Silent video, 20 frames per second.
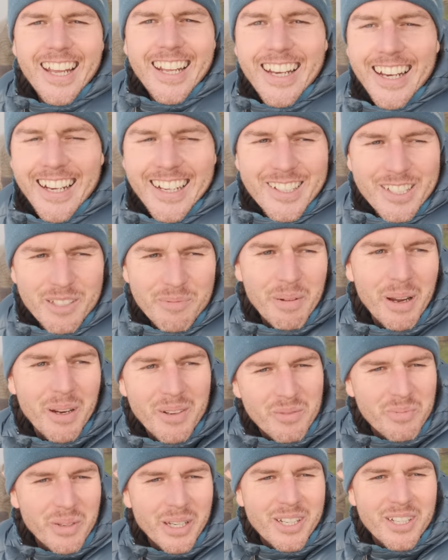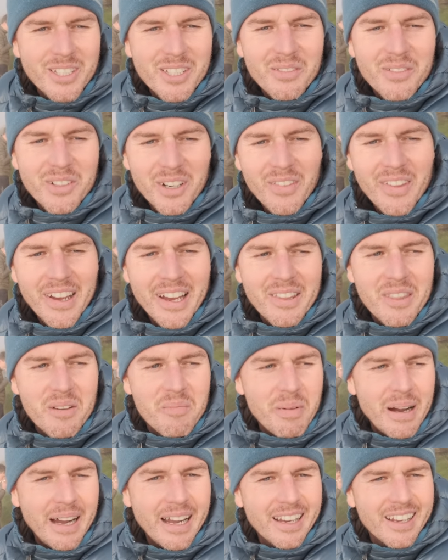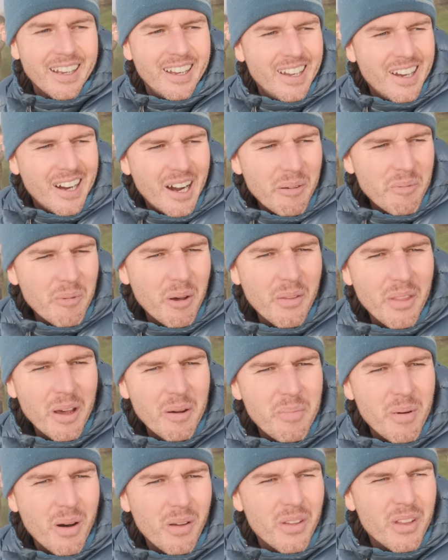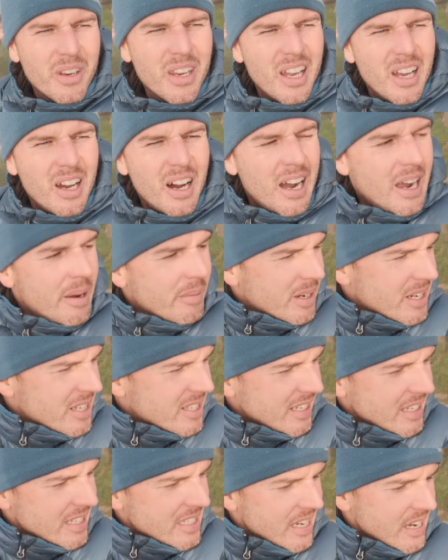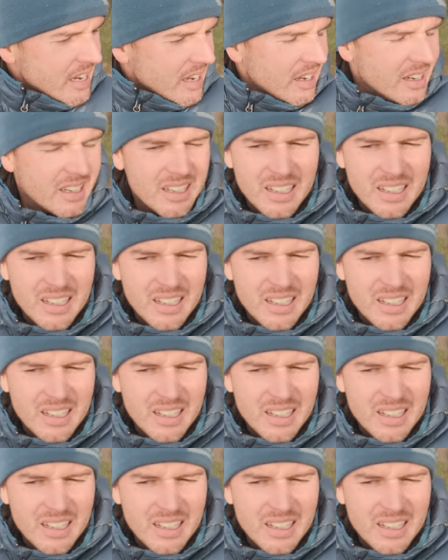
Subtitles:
I suppose because I've got that in the bag, I'm not that bothered. I am going to sit here